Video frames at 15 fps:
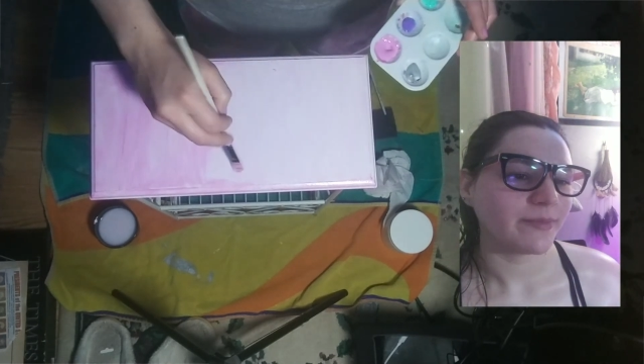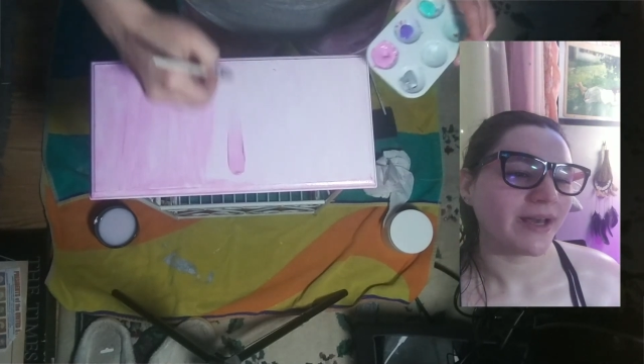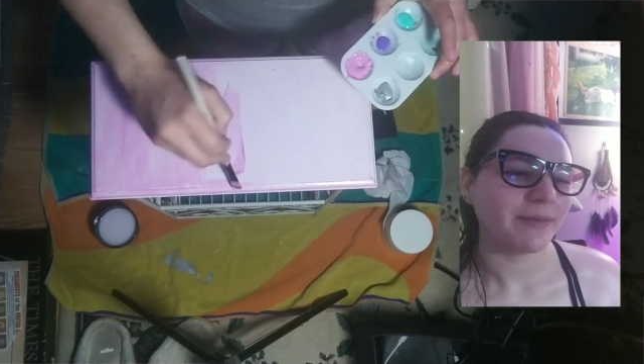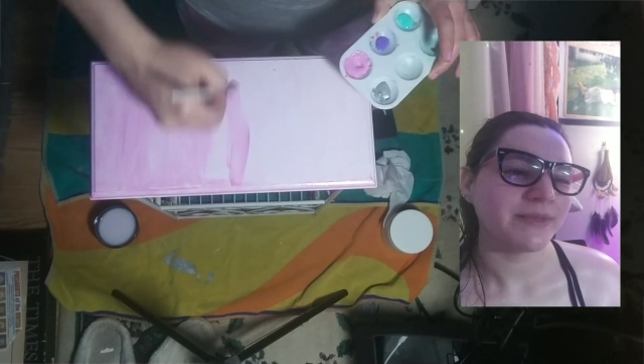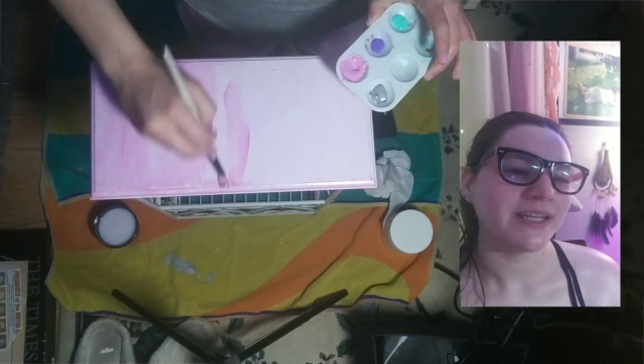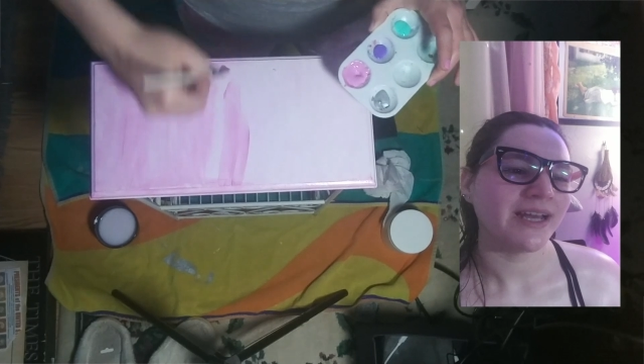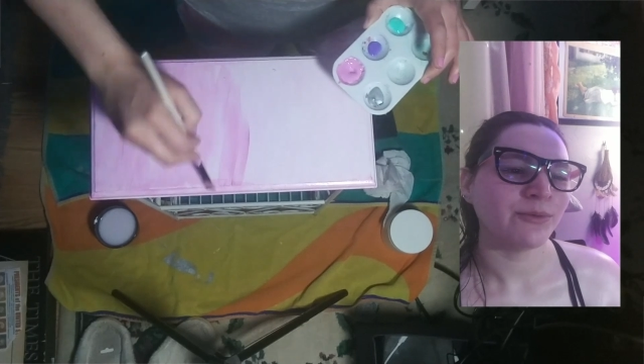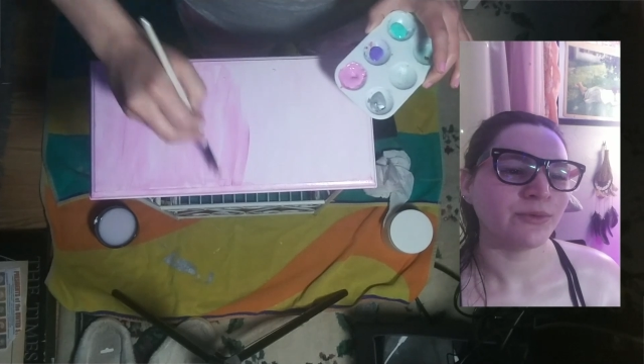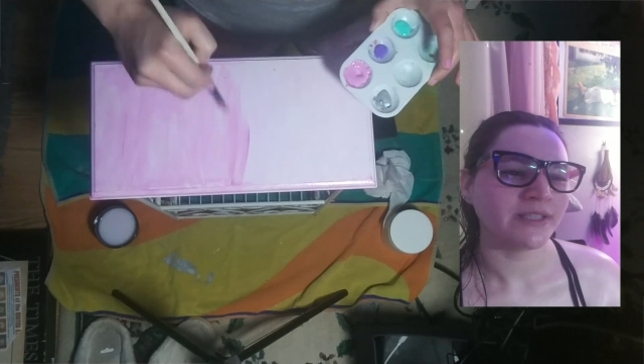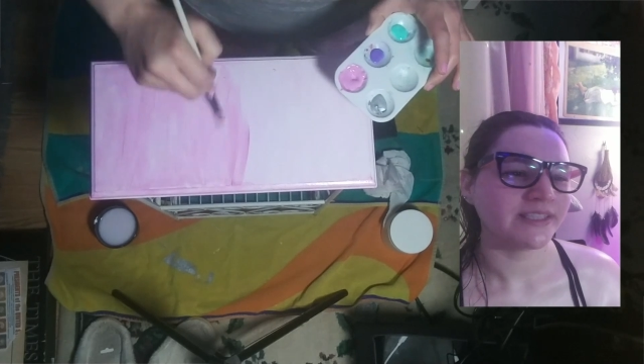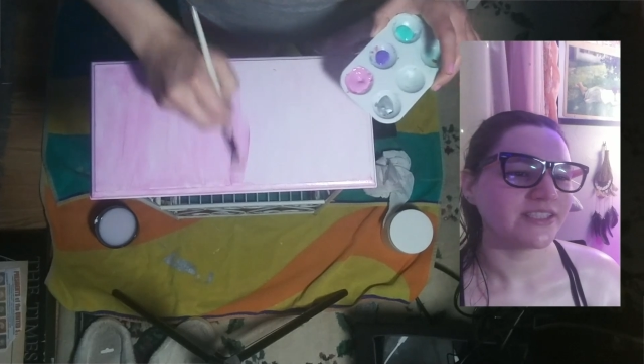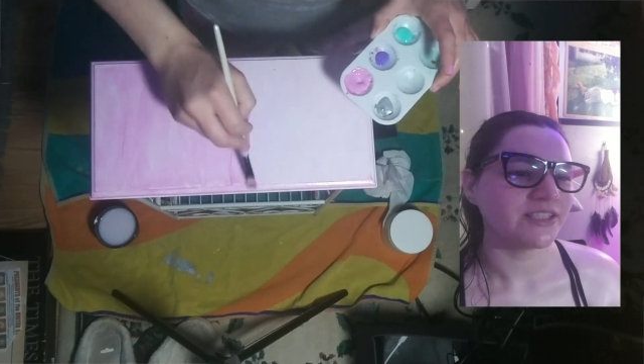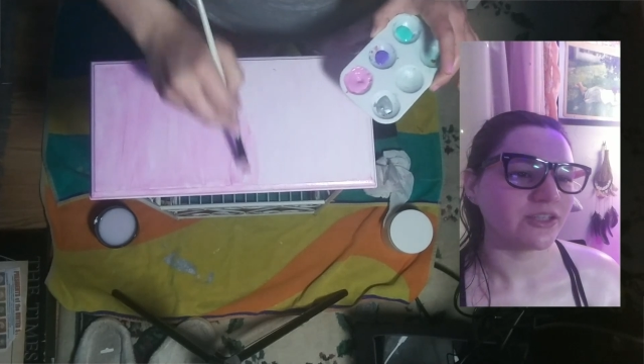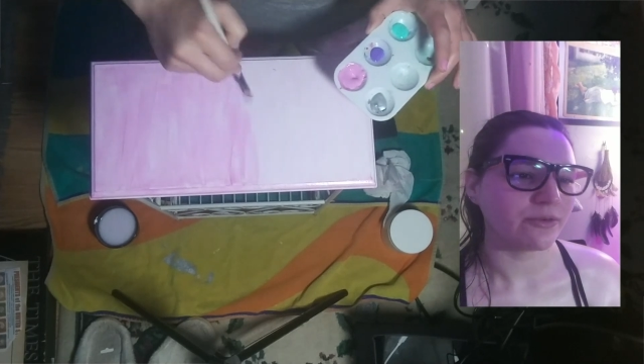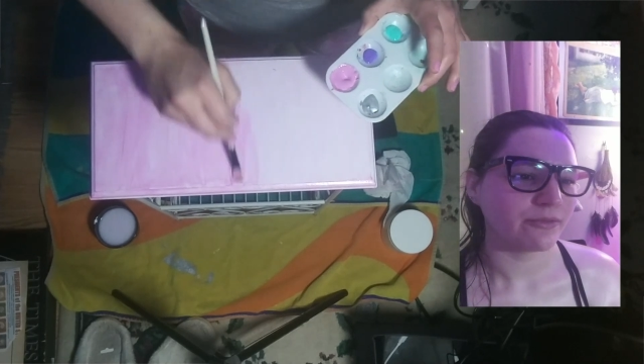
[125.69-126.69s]
I mean, I really
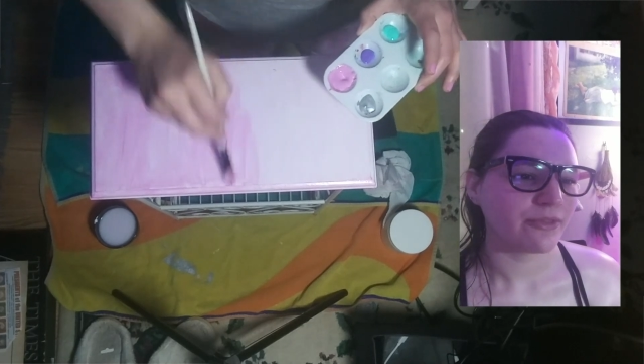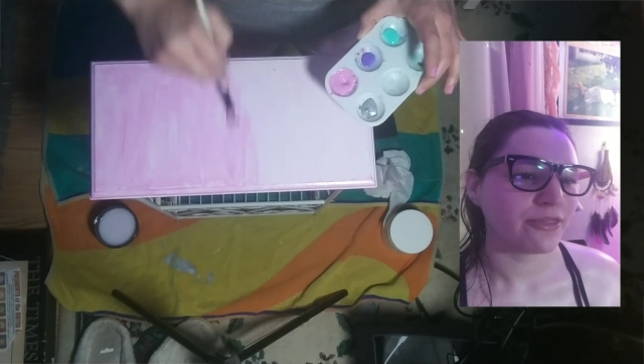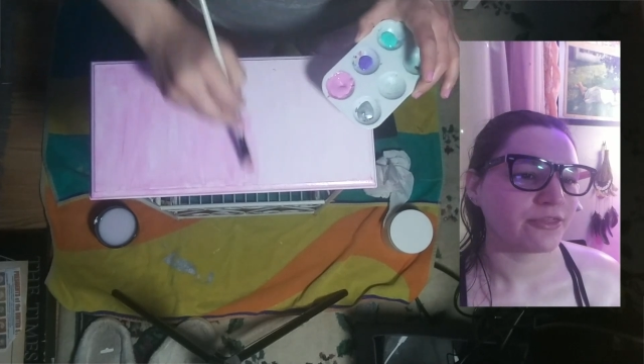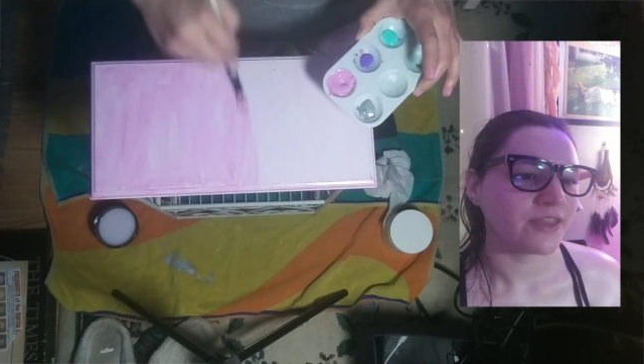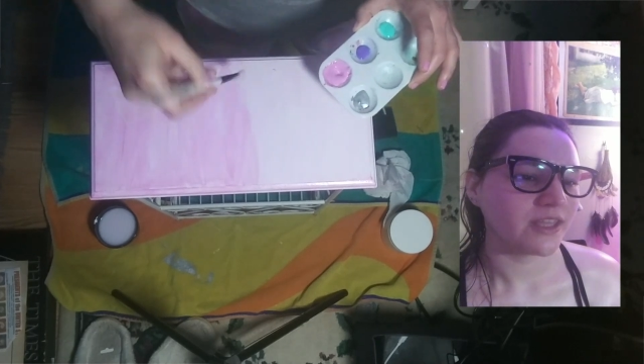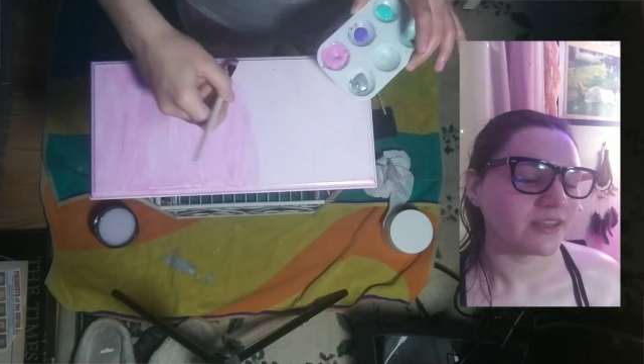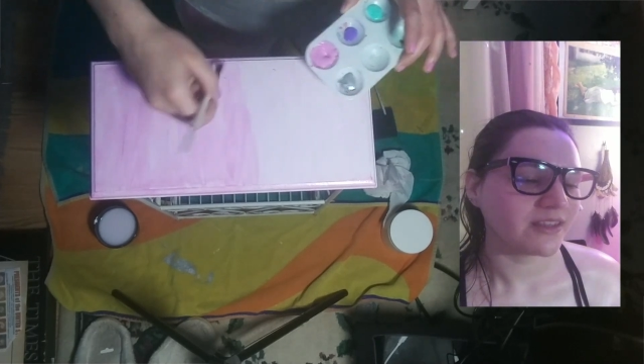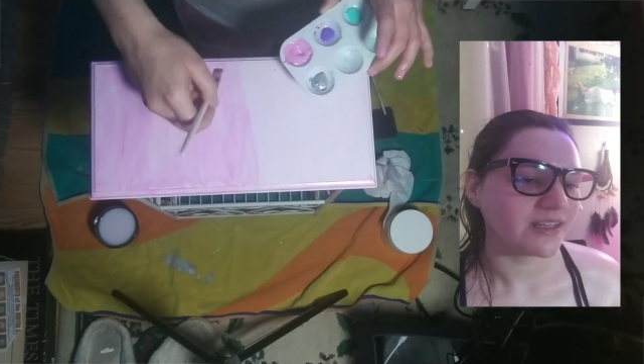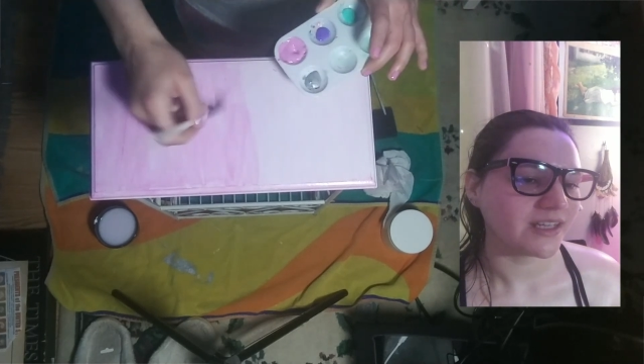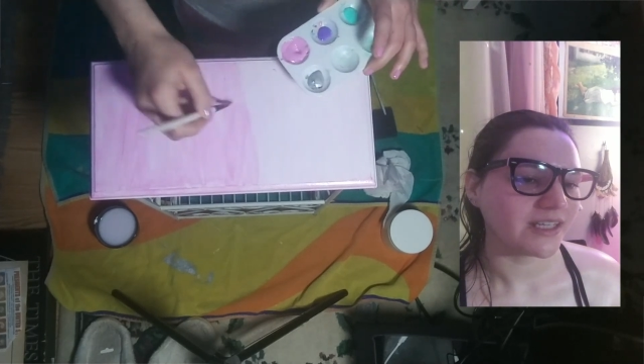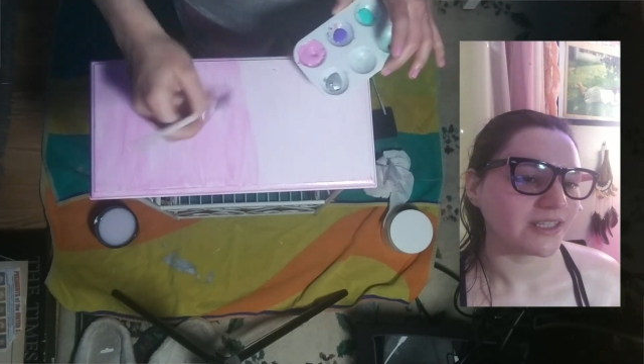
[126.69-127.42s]
don't think that I